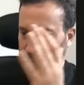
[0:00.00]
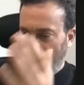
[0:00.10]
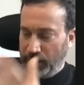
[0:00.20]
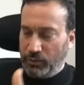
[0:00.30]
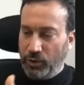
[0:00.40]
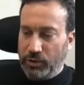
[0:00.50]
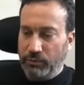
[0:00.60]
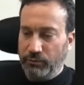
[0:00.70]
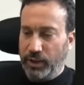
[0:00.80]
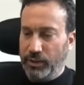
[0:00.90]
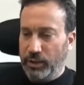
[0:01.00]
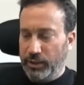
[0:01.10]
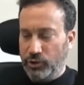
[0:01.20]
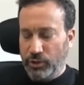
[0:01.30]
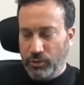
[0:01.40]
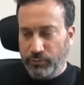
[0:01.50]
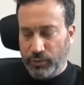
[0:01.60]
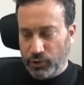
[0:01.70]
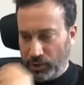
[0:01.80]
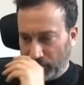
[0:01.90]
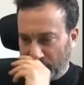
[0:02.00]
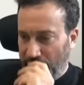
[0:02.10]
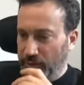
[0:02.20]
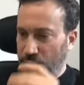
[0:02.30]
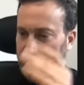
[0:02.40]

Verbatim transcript: they are not in violation of the Genocide